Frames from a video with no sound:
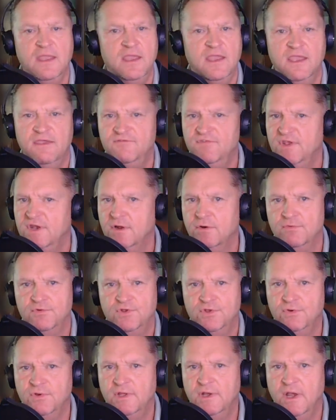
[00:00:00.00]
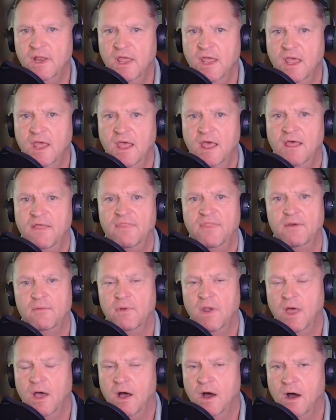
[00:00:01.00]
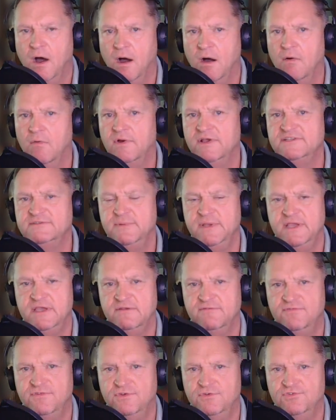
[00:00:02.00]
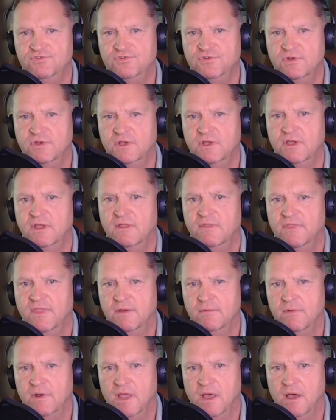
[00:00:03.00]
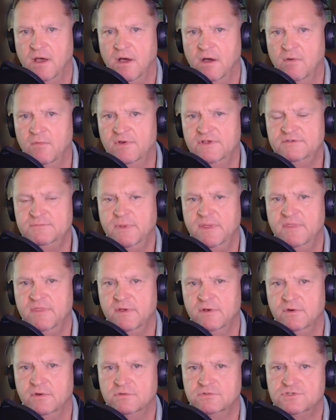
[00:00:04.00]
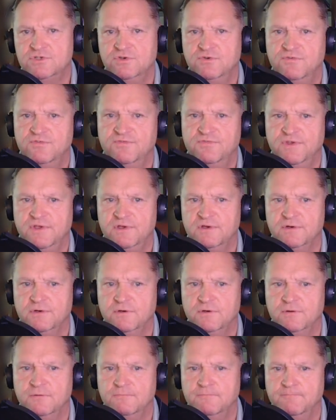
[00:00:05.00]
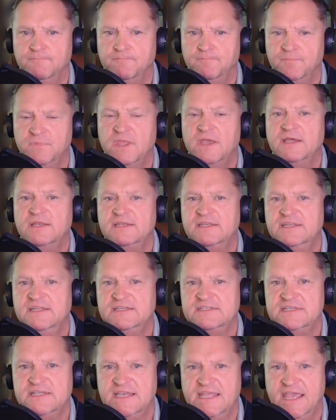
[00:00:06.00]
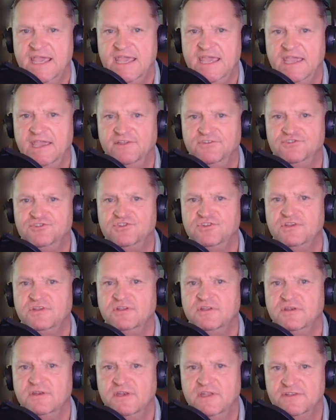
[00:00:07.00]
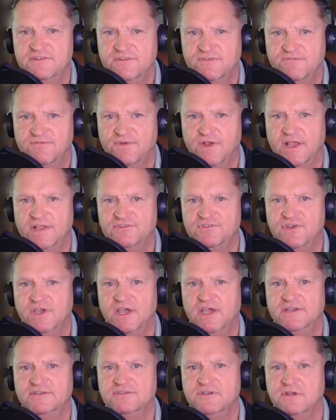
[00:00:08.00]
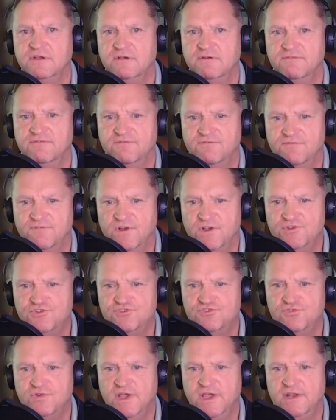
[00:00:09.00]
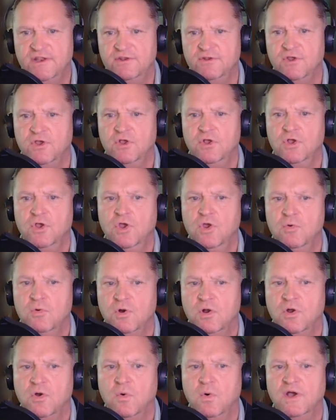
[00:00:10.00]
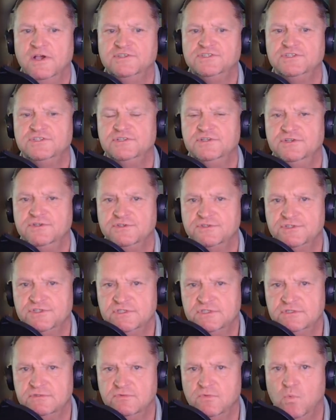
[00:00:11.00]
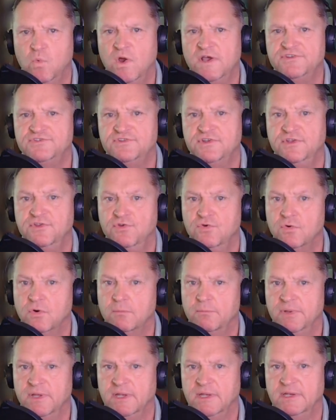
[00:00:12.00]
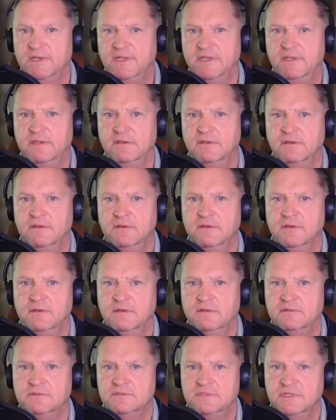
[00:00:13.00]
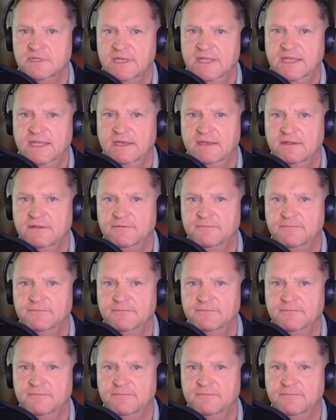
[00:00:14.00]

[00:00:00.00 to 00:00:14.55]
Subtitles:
If you don't do it, there will always be confusion. There will always be those who feel disengaged, disenfranchised, frustrated, who will question your ability to lead.